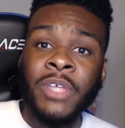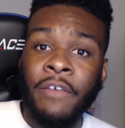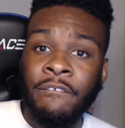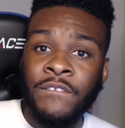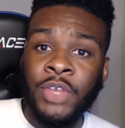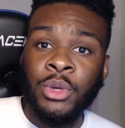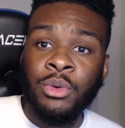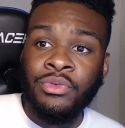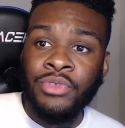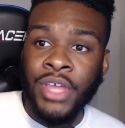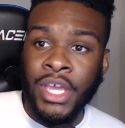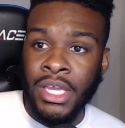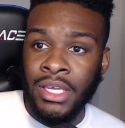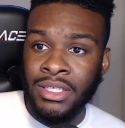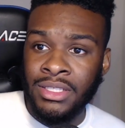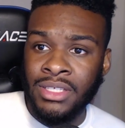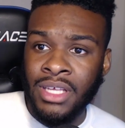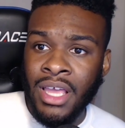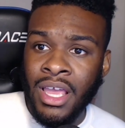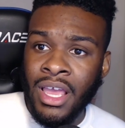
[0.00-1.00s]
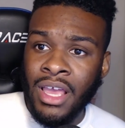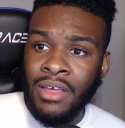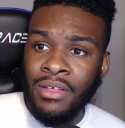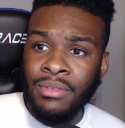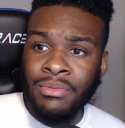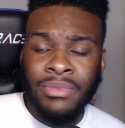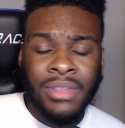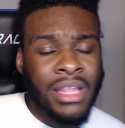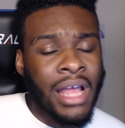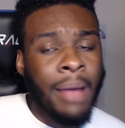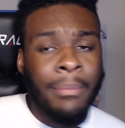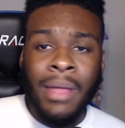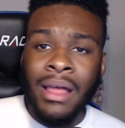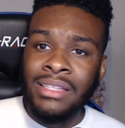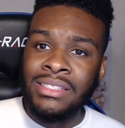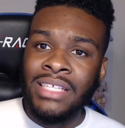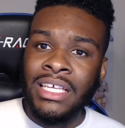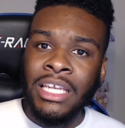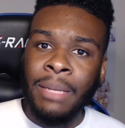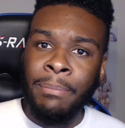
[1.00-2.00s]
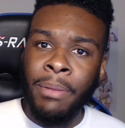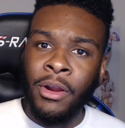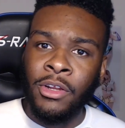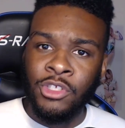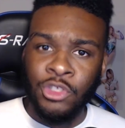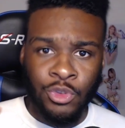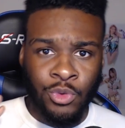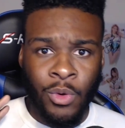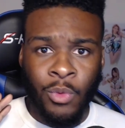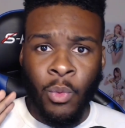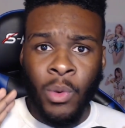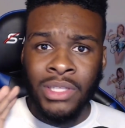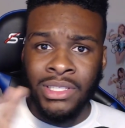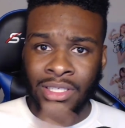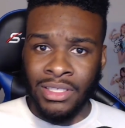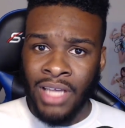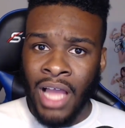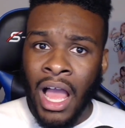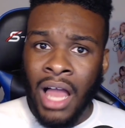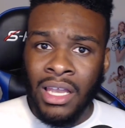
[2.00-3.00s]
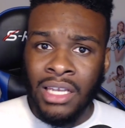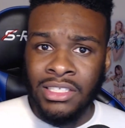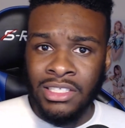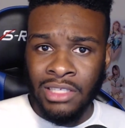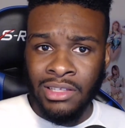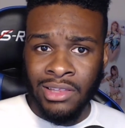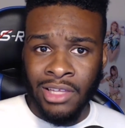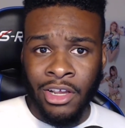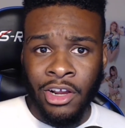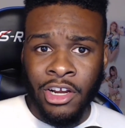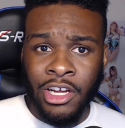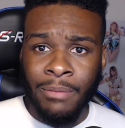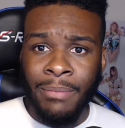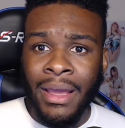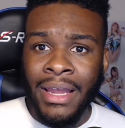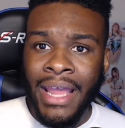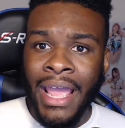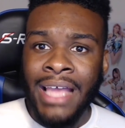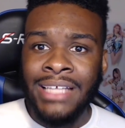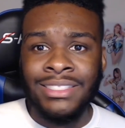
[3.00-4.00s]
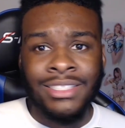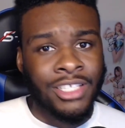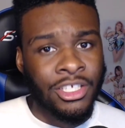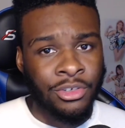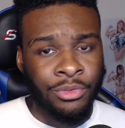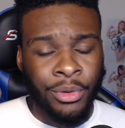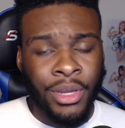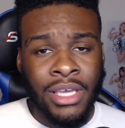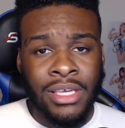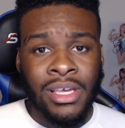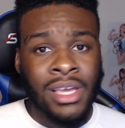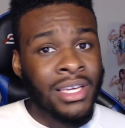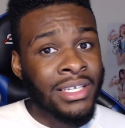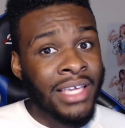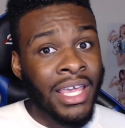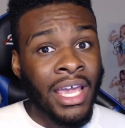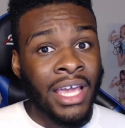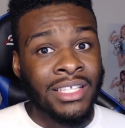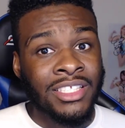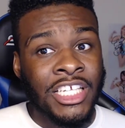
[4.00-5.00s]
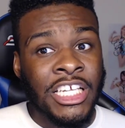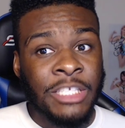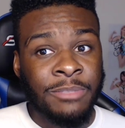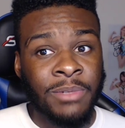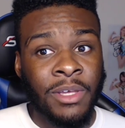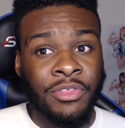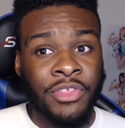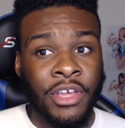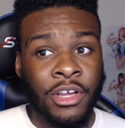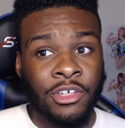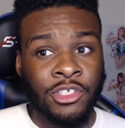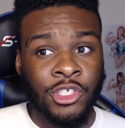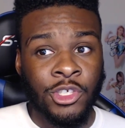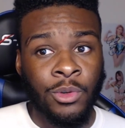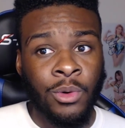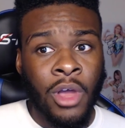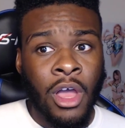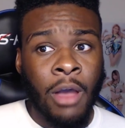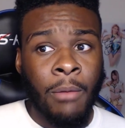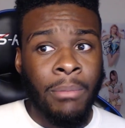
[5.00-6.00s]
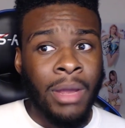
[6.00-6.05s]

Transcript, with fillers: me a few things. Now, I'm not saying the person who went to college and learned about it, has a degree, can't teach me a thing or two,